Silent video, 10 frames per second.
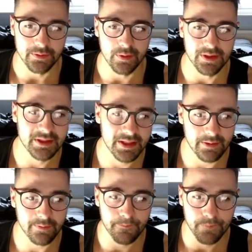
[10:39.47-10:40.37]
want to
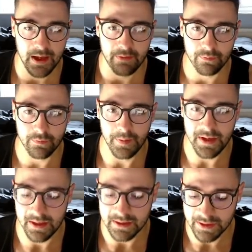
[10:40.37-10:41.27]
keep
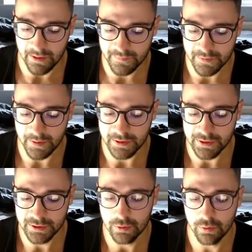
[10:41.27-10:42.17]
repeating itself, so we can
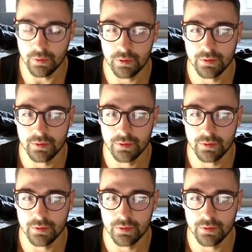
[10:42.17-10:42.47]
just call